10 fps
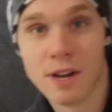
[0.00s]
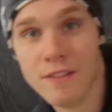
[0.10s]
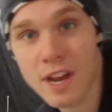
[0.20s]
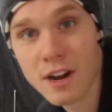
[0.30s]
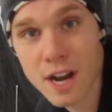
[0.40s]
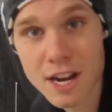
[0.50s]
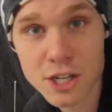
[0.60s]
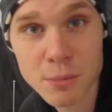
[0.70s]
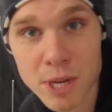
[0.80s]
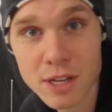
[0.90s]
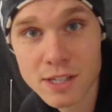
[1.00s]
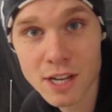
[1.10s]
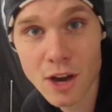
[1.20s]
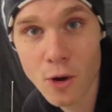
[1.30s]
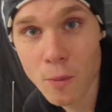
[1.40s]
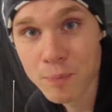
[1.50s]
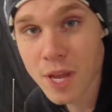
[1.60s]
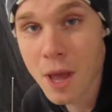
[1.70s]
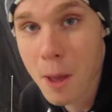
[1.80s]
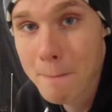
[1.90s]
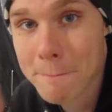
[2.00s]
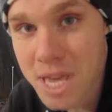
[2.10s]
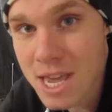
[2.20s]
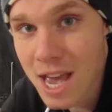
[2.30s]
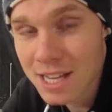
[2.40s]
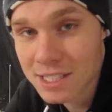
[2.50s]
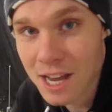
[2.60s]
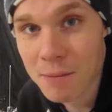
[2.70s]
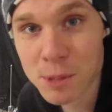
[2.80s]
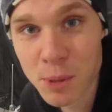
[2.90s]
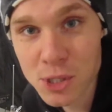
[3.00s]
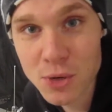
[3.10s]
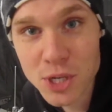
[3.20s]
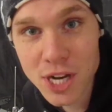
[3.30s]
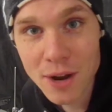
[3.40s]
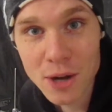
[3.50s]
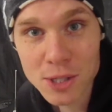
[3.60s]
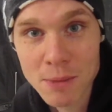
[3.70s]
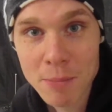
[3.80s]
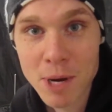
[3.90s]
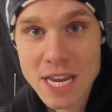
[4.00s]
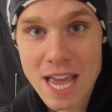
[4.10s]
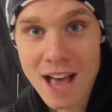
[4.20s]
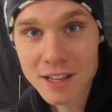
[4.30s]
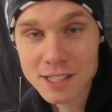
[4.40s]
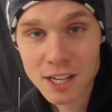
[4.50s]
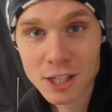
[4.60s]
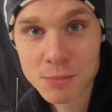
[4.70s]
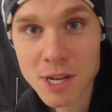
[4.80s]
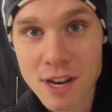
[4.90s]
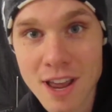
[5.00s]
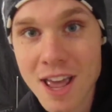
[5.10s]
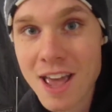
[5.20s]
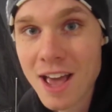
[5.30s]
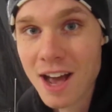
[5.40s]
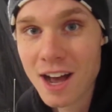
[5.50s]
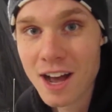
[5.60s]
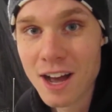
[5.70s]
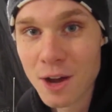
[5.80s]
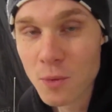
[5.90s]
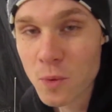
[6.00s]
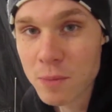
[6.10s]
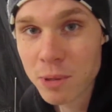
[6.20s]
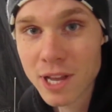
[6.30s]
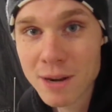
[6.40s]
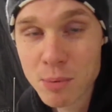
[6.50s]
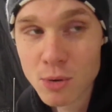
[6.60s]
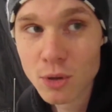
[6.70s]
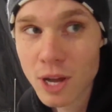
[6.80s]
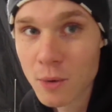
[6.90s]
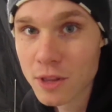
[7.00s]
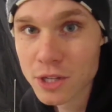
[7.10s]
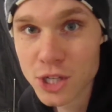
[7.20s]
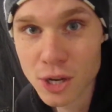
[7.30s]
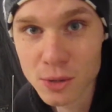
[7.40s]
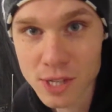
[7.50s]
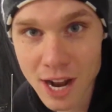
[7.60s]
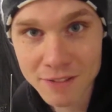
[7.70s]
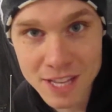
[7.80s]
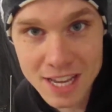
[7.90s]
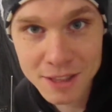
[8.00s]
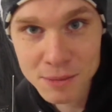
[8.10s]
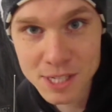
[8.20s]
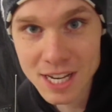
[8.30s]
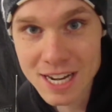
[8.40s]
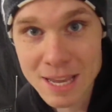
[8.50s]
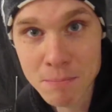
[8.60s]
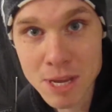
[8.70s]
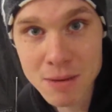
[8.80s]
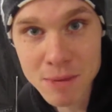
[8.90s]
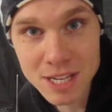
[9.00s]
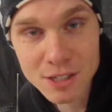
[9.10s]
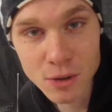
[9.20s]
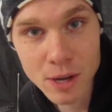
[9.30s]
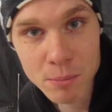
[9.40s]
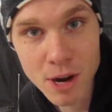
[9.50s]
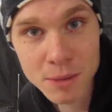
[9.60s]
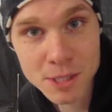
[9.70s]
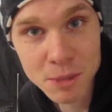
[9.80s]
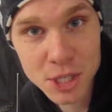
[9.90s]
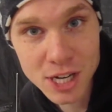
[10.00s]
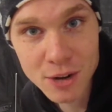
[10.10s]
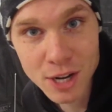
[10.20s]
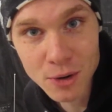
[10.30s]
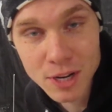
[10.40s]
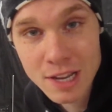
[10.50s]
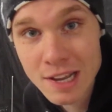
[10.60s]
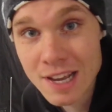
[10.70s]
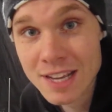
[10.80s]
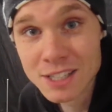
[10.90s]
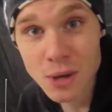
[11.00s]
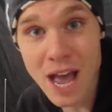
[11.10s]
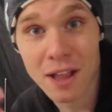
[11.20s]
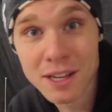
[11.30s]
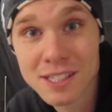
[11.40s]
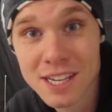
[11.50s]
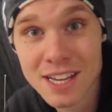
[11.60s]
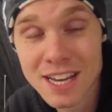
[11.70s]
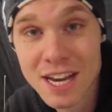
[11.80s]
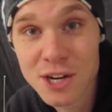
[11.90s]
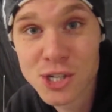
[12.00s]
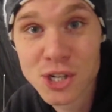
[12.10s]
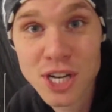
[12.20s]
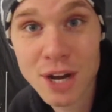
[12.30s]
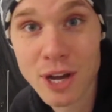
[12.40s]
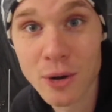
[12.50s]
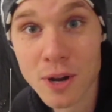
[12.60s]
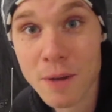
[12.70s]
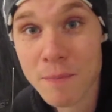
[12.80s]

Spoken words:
it on there and it should be good to go. P.S. I'm supposed to do a shout out to my buddy Alex Salzman. We played pool at one of the shows that After the Anthems did and he beat me, so I promised him a shout out. So Alex, here's your shout out.